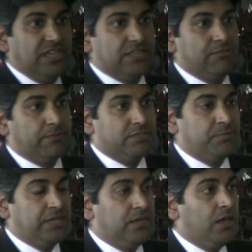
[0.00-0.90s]
get them up to
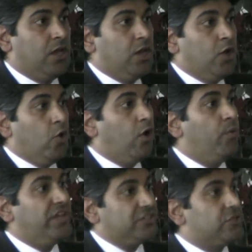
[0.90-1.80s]
speed. Or
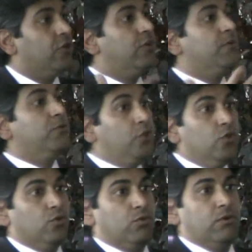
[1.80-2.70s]
we could turn to
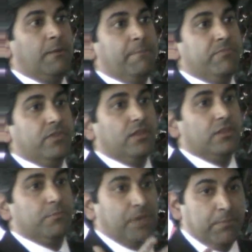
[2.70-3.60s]
you
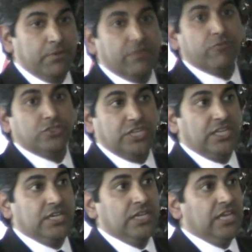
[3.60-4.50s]
the people of
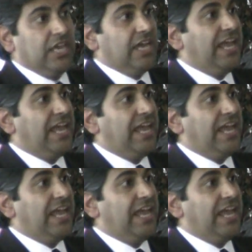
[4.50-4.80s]
Virginia and